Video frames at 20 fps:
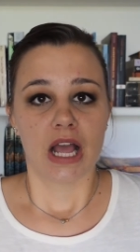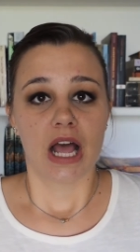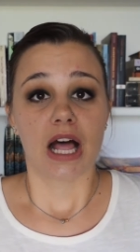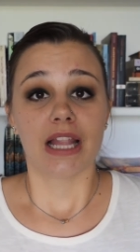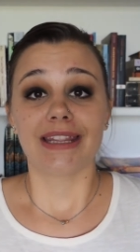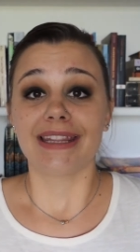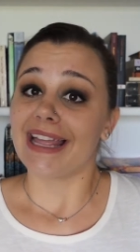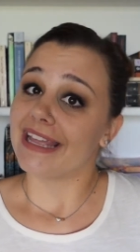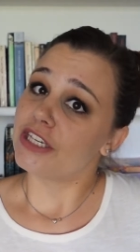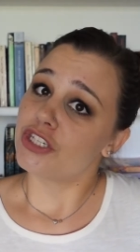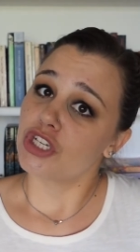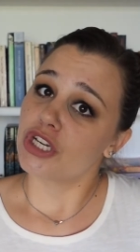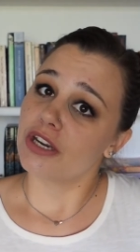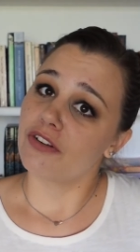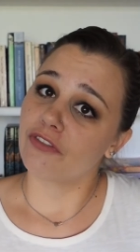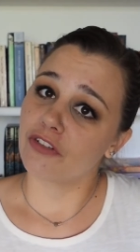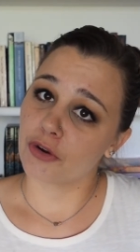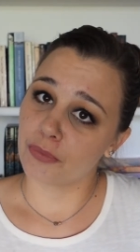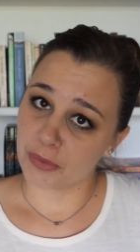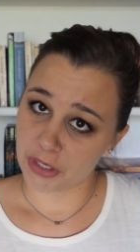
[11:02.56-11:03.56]

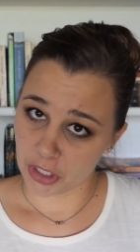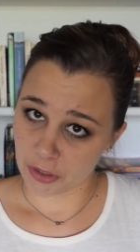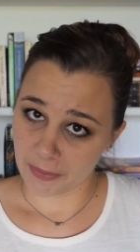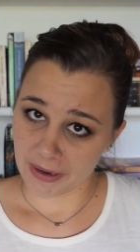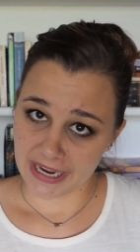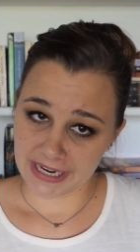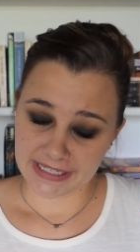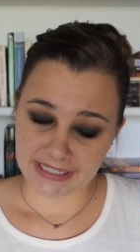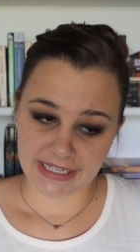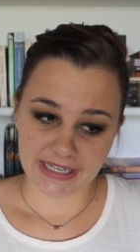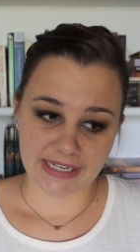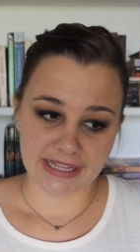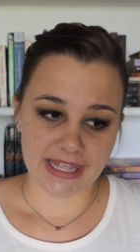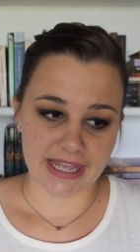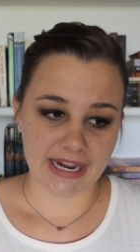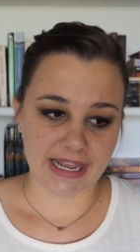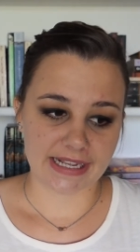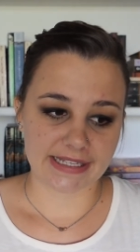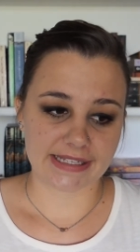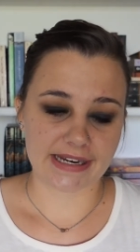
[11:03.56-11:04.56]
alleged Vermeer painting
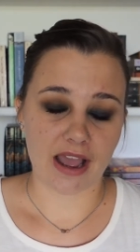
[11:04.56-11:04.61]
that has